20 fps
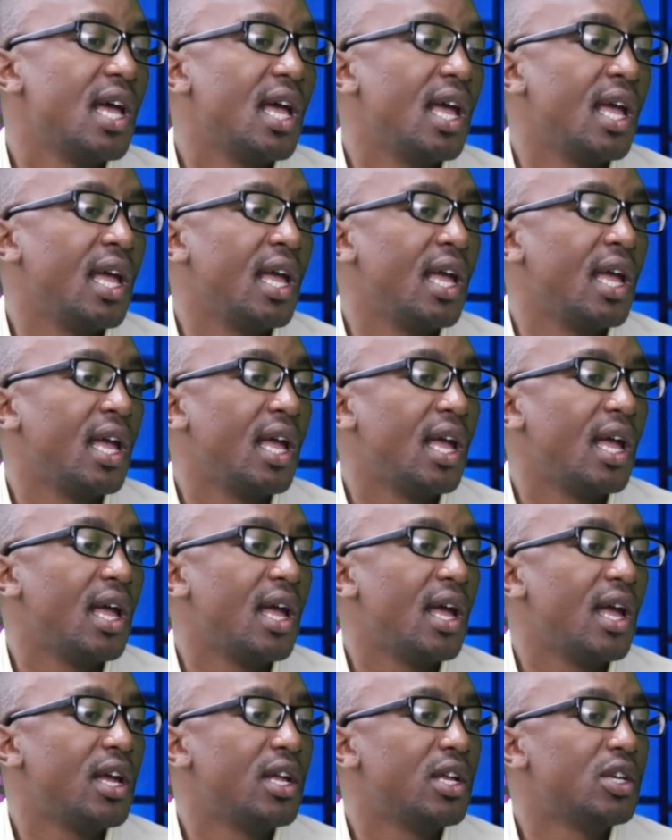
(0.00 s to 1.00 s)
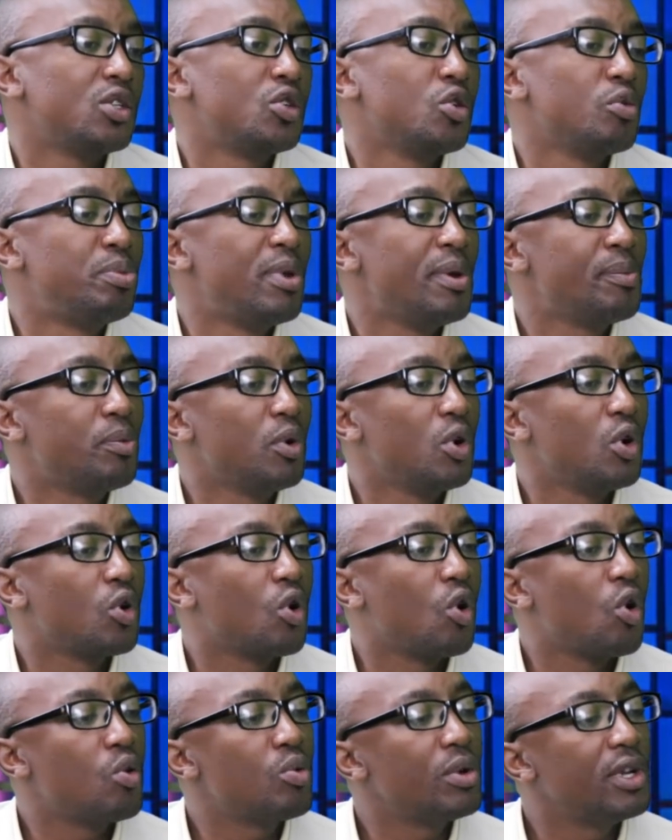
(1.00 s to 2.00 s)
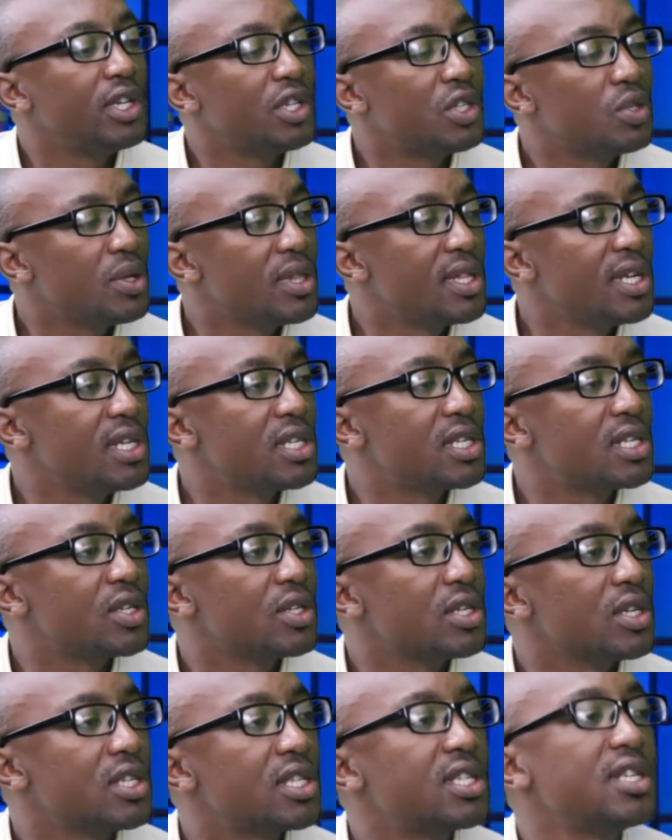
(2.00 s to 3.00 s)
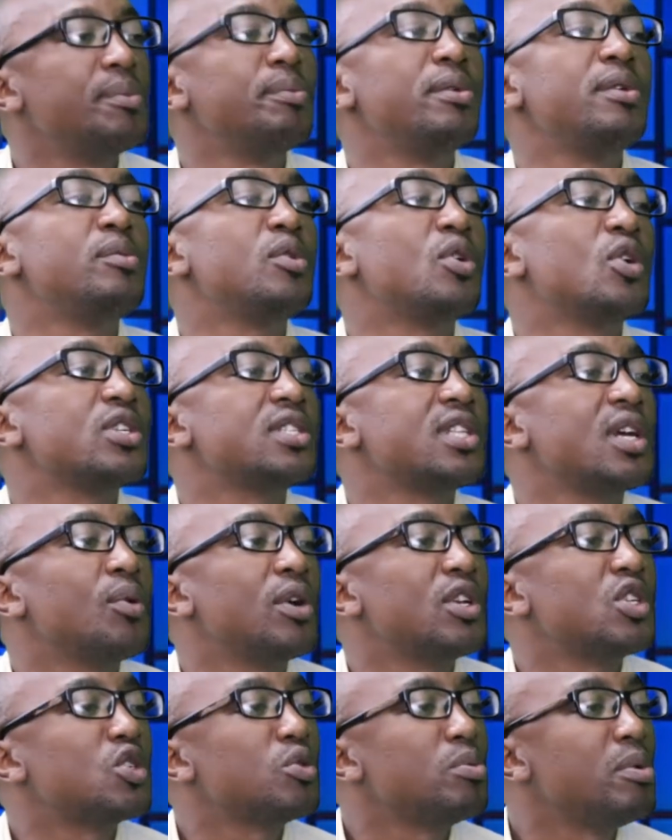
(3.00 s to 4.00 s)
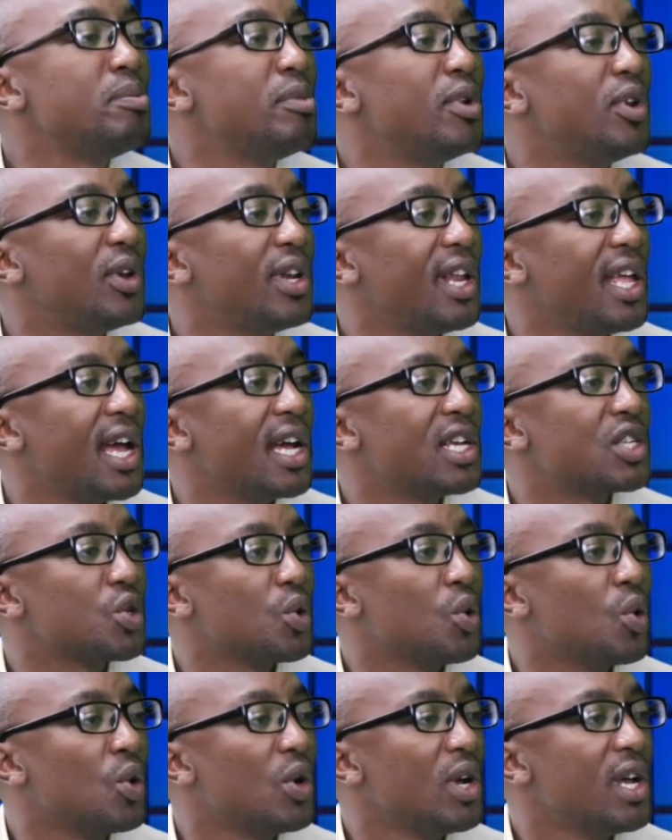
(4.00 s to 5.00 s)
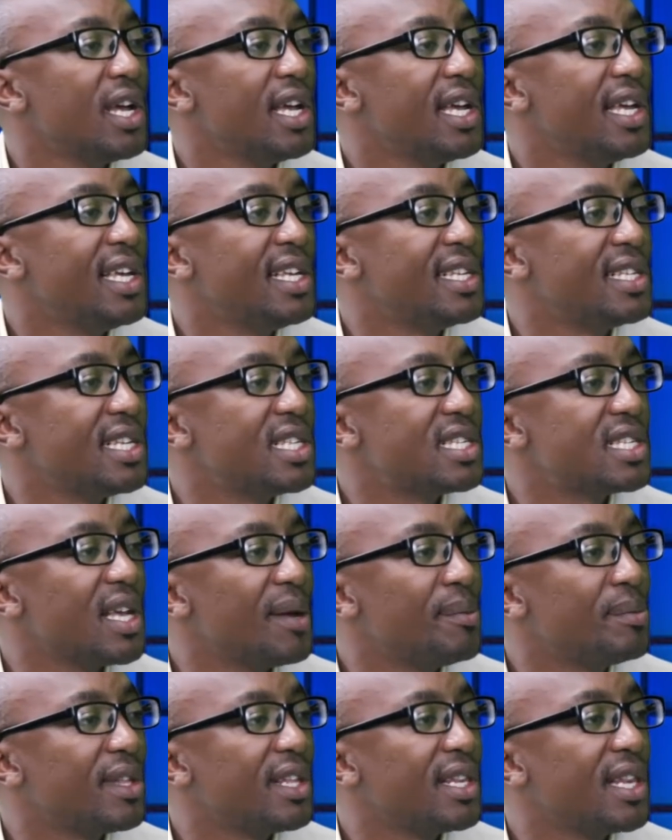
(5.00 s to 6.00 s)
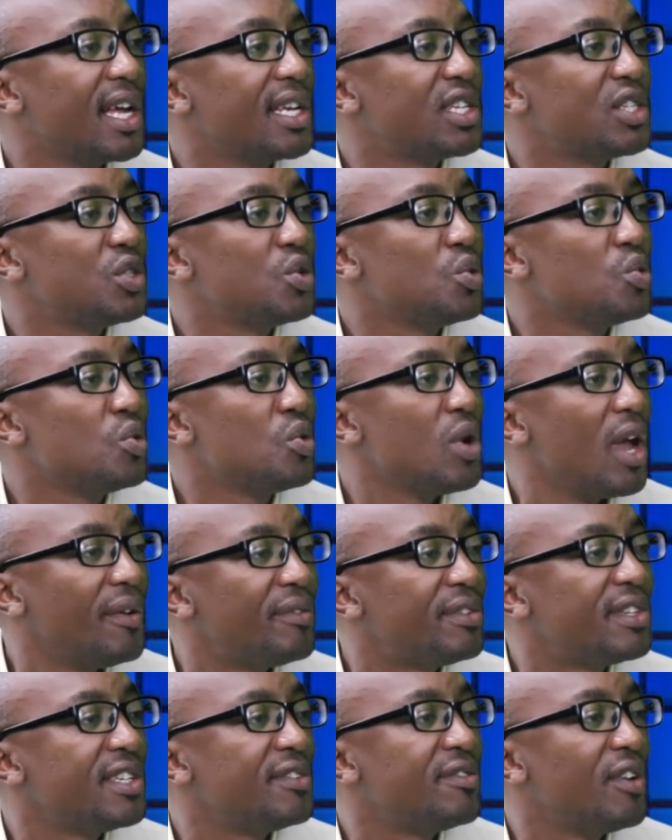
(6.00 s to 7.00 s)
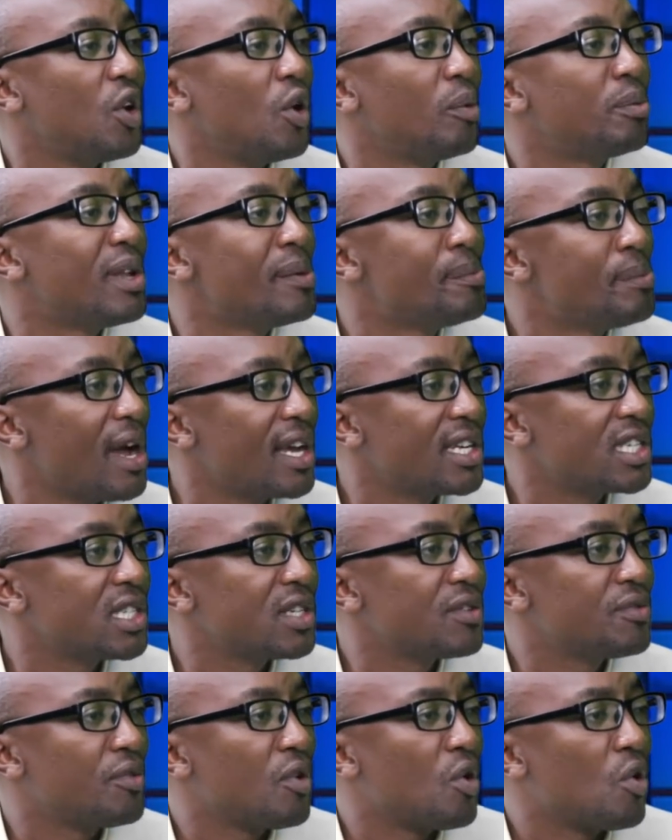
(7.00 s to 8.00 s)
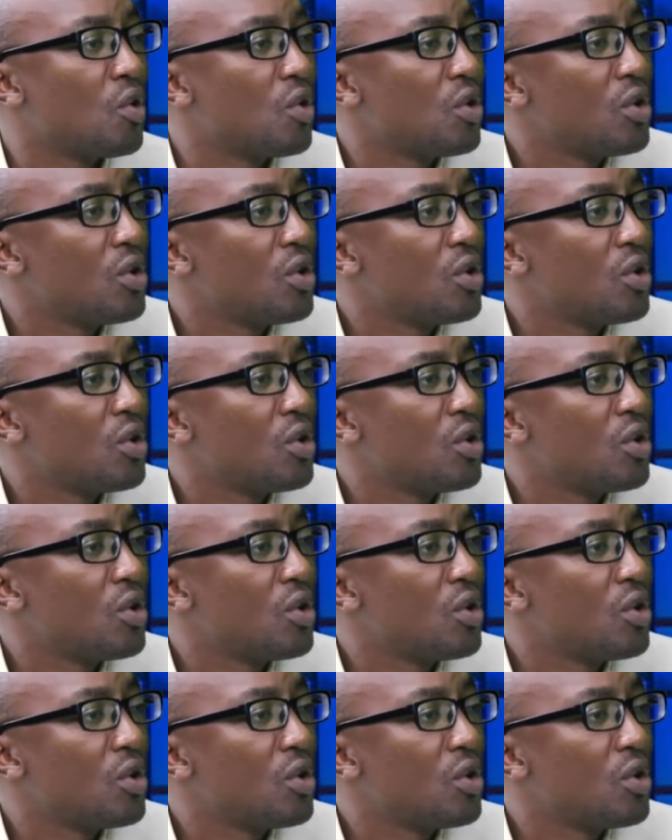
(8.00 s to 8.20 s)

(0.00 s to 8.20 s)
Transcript: do people go into this simply because they want to be millionaires, or is it something that you have developed a passion for?